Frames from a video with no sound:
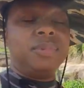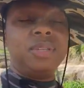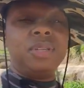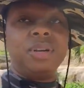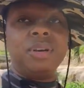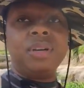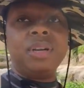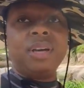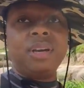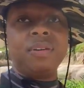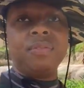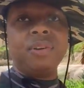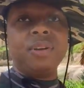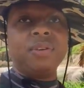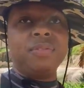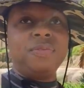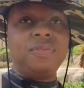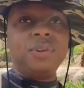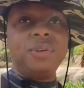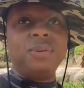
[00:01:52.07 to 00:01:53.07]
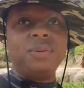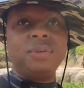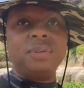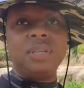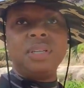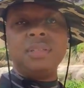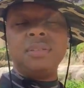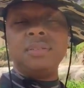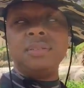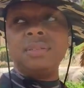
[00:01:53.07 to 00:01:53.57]
you know, to cover your
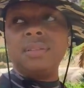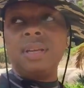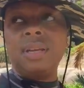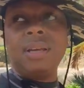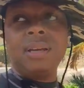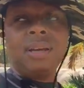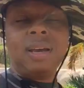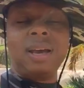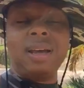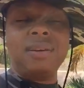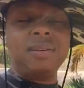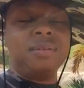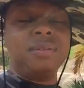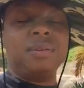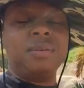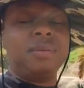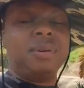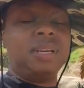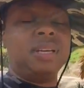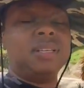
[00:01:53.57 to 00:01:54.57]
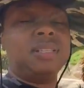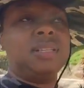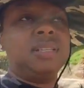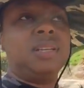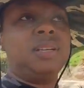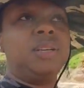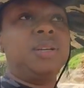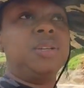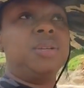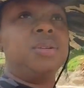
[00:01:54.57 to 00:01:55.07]
food and I don't know what else
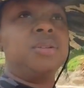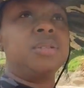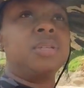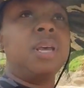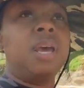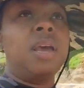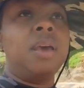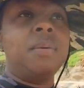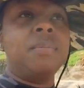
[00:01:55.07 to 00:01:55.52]
it includes.